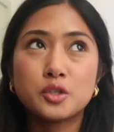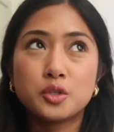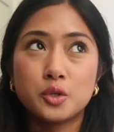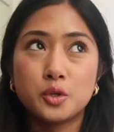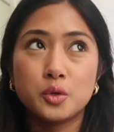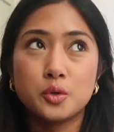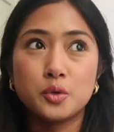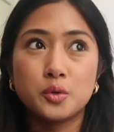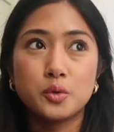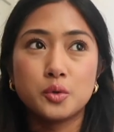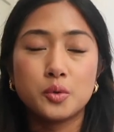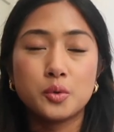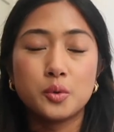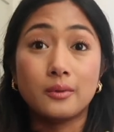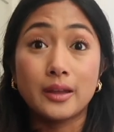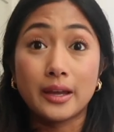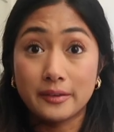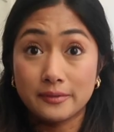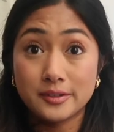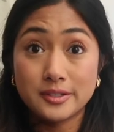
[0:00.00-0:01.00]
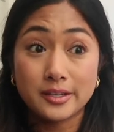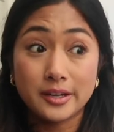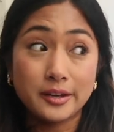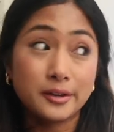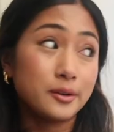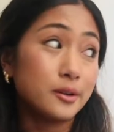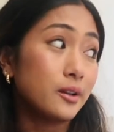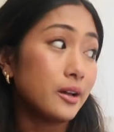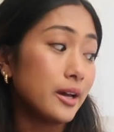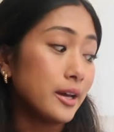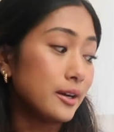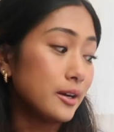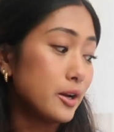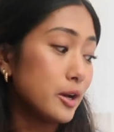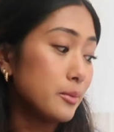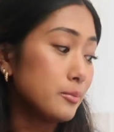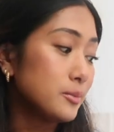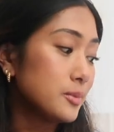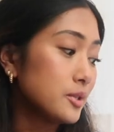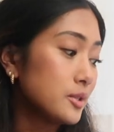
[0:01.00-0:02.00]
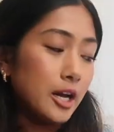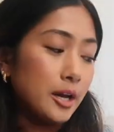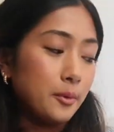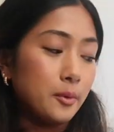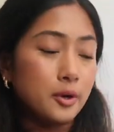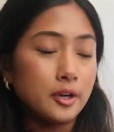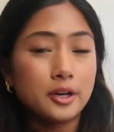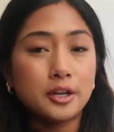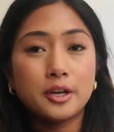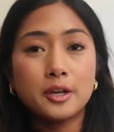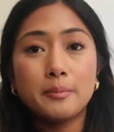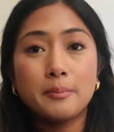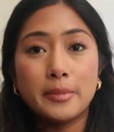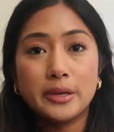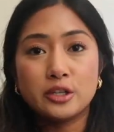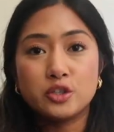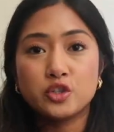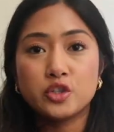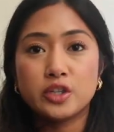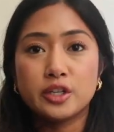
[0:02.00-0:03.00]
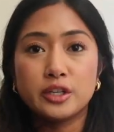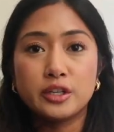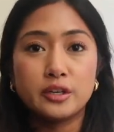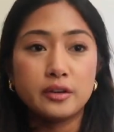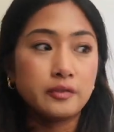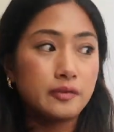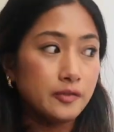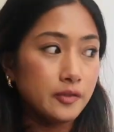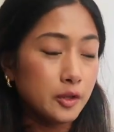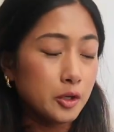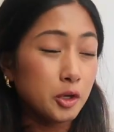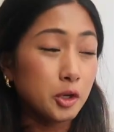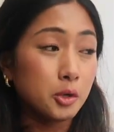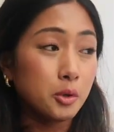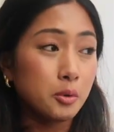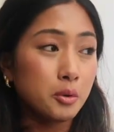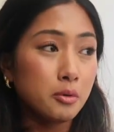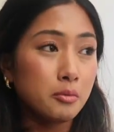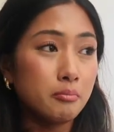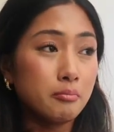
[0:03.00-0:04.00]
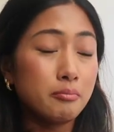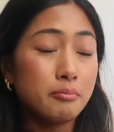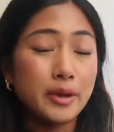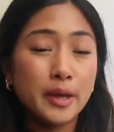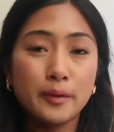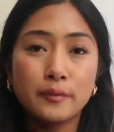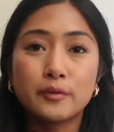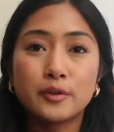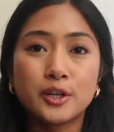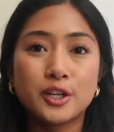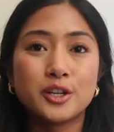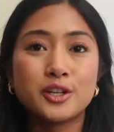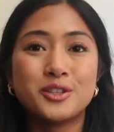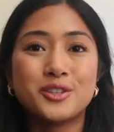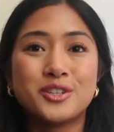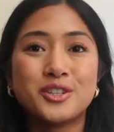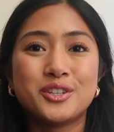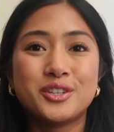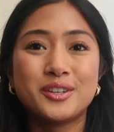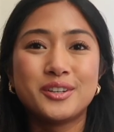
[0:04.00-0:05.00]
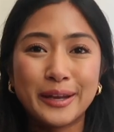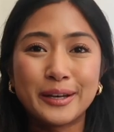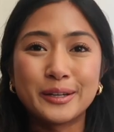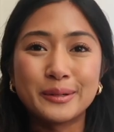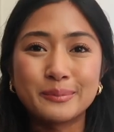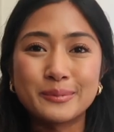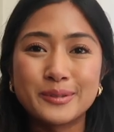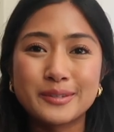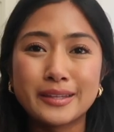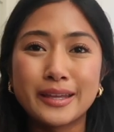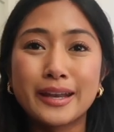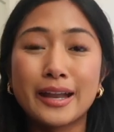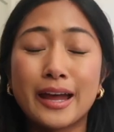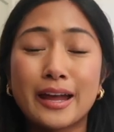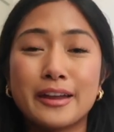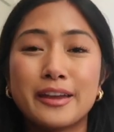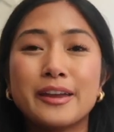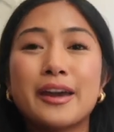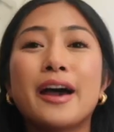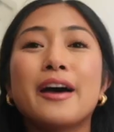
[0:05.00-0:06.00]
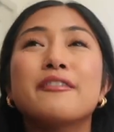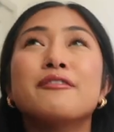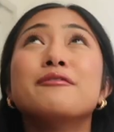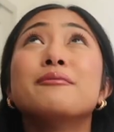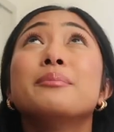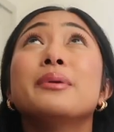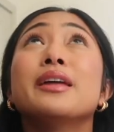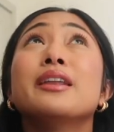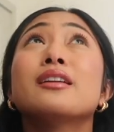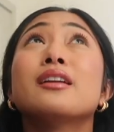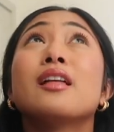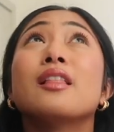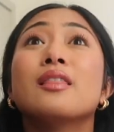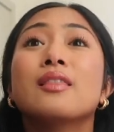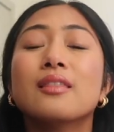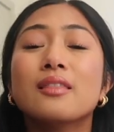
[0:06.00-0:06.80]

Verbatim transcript: to lifestyle items, I wanted to mention a few beverage items that I have been